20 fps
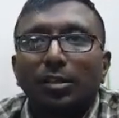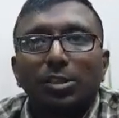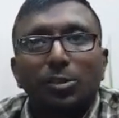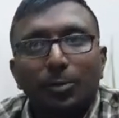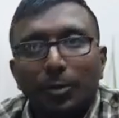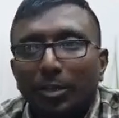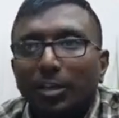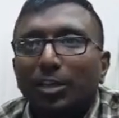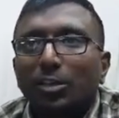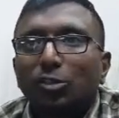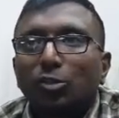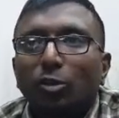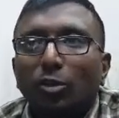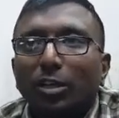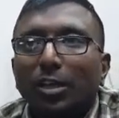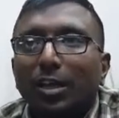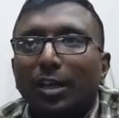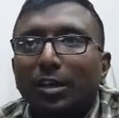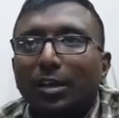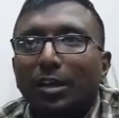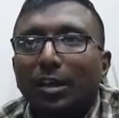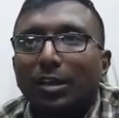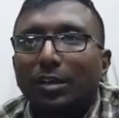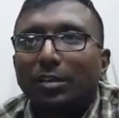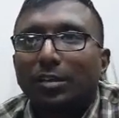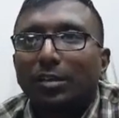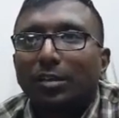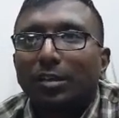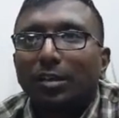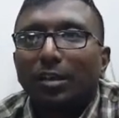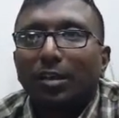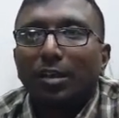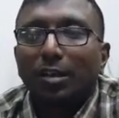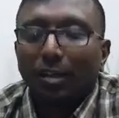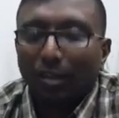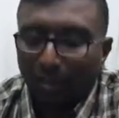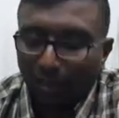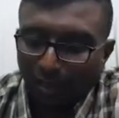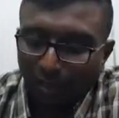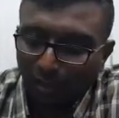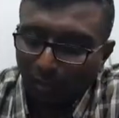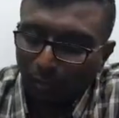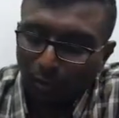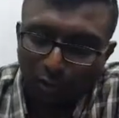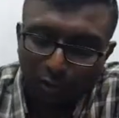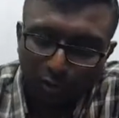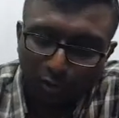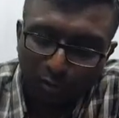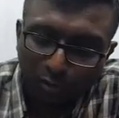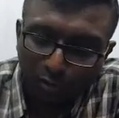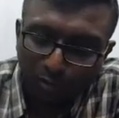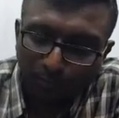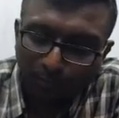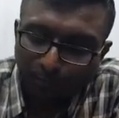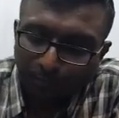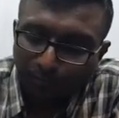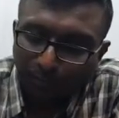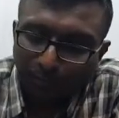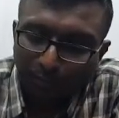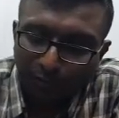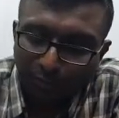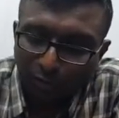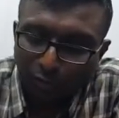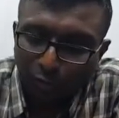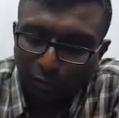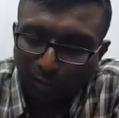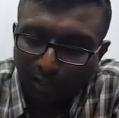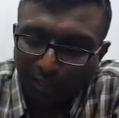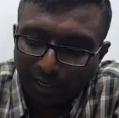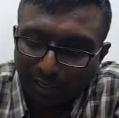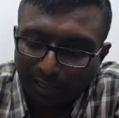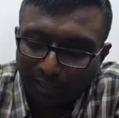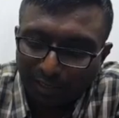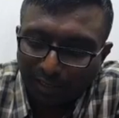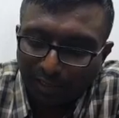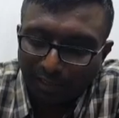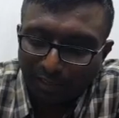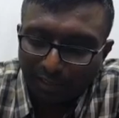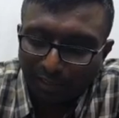Speculation only or not? What do you do? First today I will tell